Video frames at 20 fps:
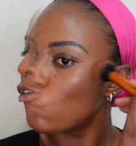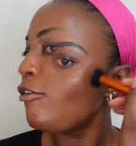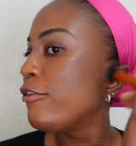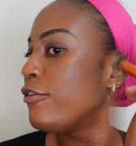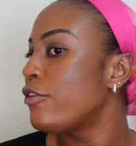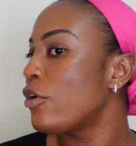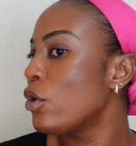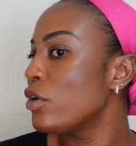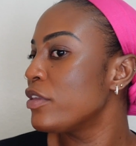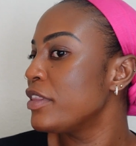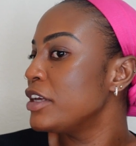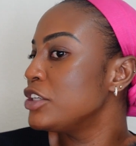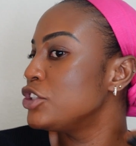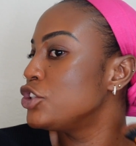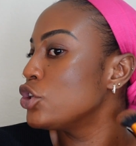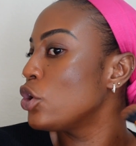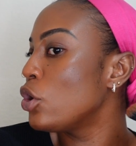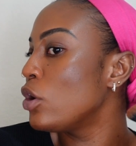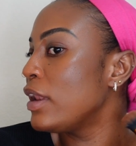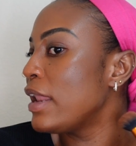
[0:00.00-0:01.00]
For the
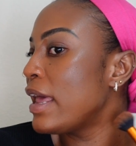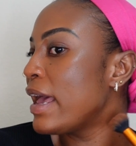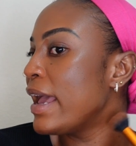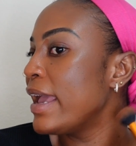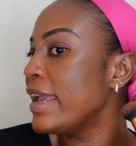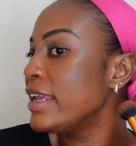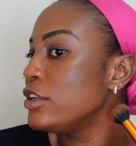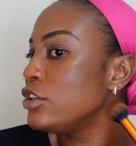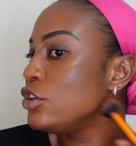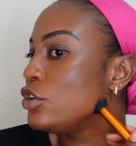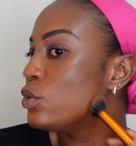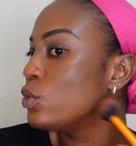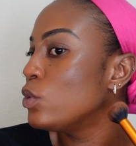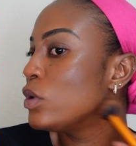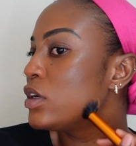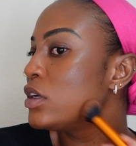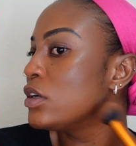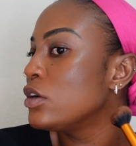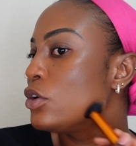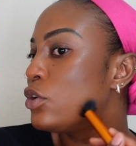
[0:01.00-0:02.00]
jawline, you
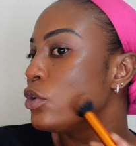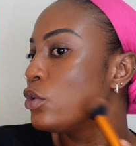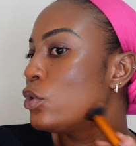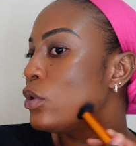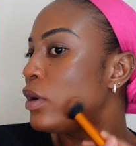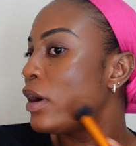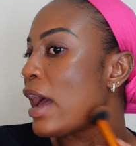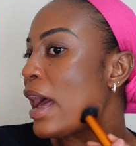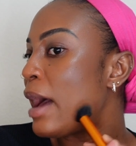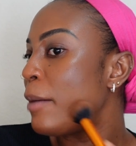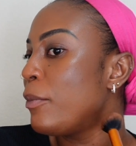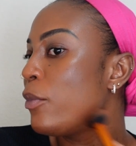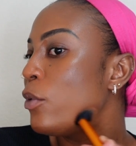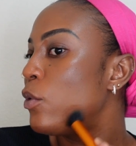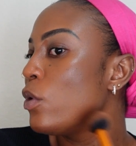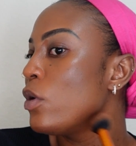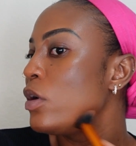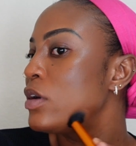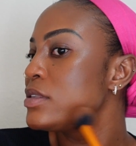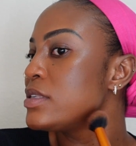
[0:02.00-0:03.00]
want to go
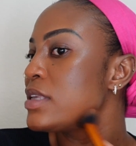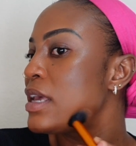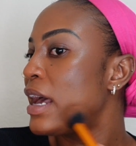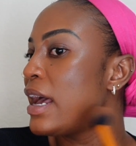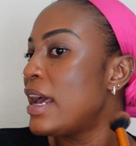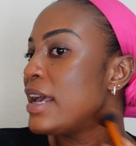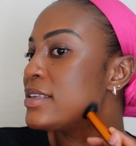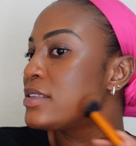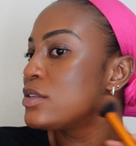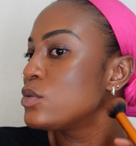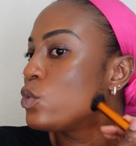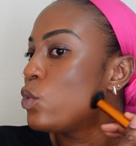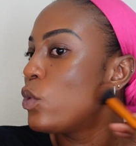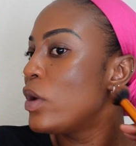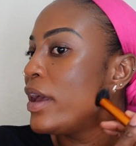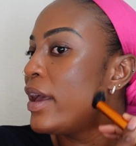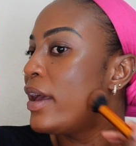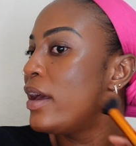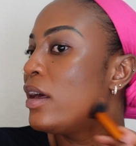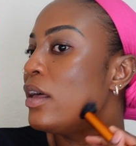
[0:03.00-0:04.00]
upwards as
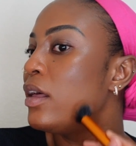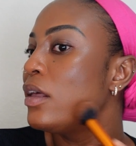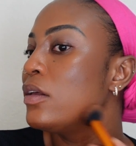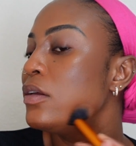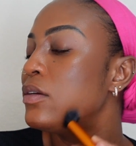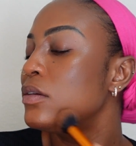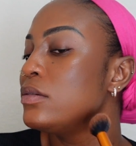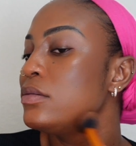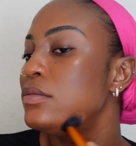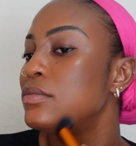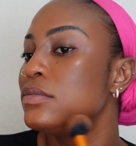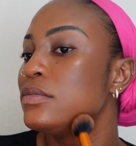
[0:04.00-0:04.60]
well.